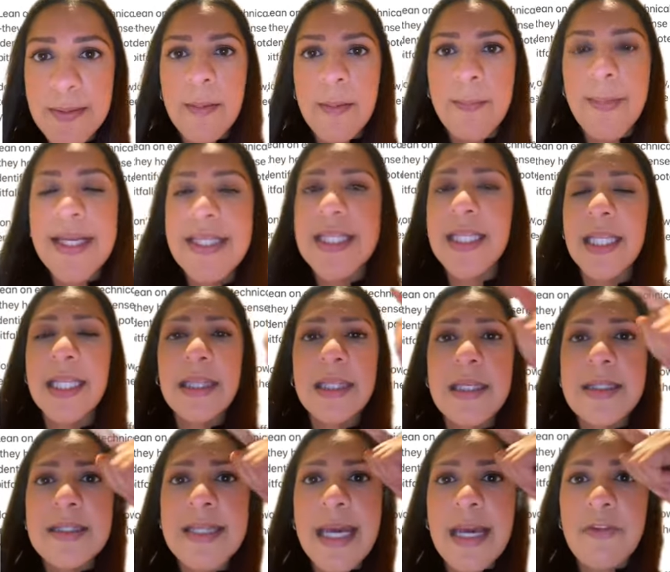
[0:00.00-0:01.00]
Basically,
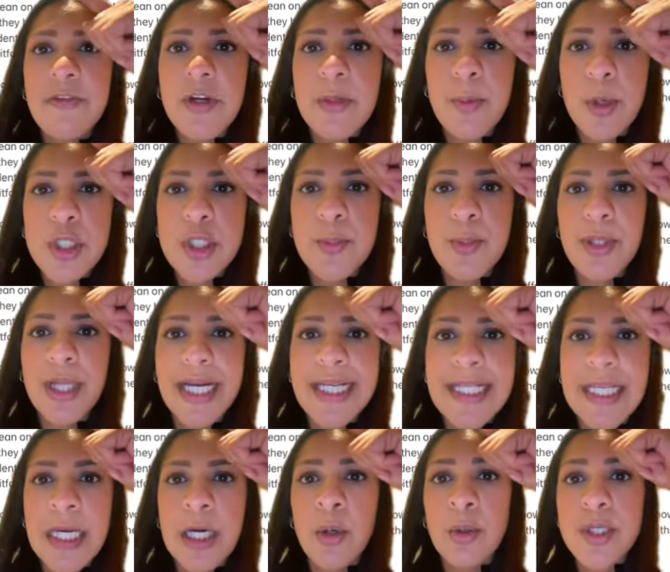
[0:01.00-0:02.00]
list every possible
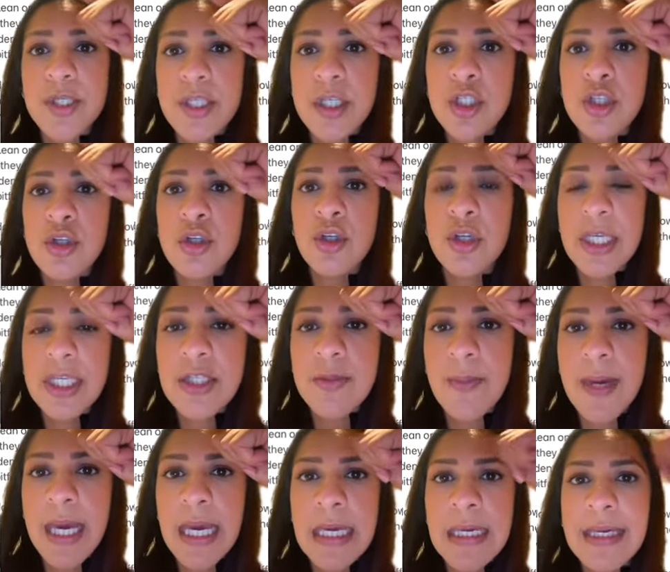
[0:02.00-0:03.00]
idea or decision you need to
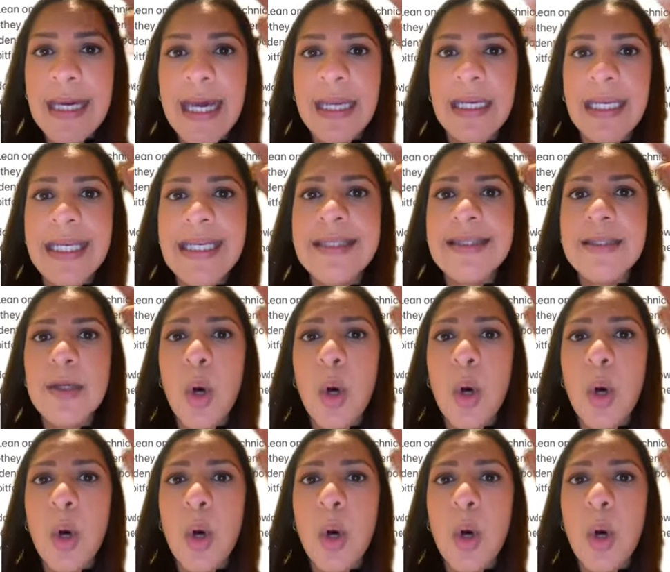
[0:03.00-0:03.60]
make and list